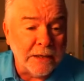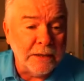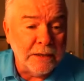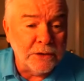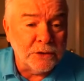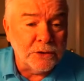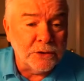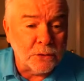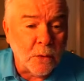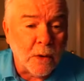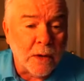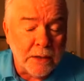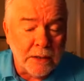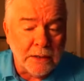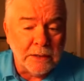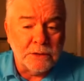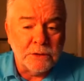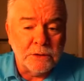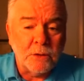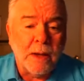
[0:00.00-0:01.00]
It's
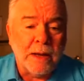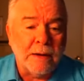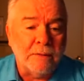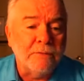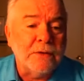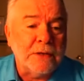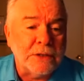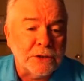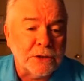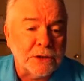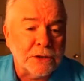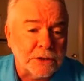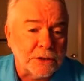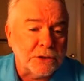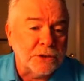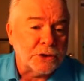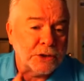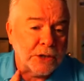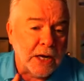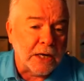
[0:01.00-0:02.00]
it's quantum physics
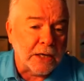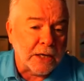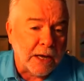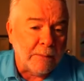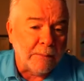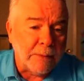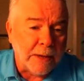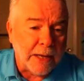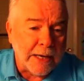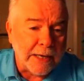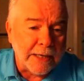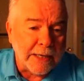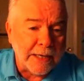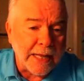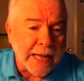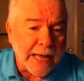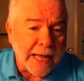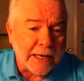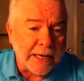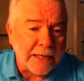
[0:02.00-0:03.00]
has snuck up on
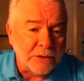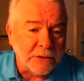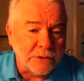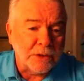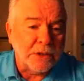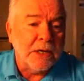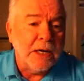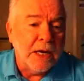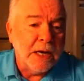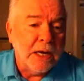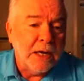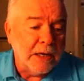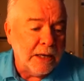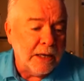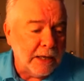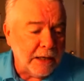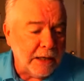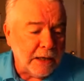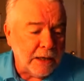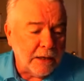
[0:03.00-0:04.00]
that as a
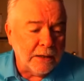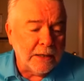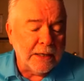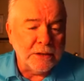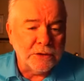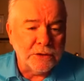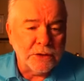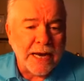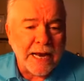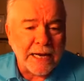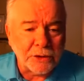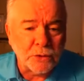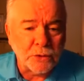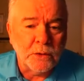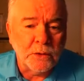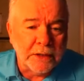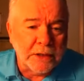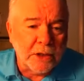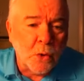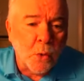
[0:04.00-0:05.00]
uh, uh, as an
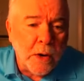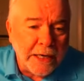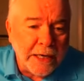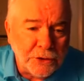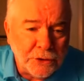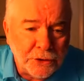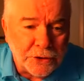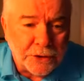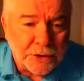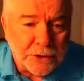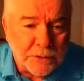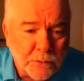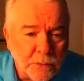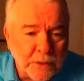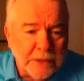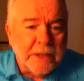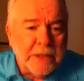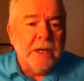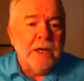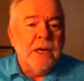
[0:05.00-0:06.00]
actual equation.
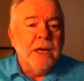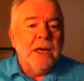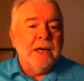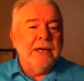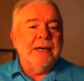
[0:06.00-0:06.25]
We're yeah.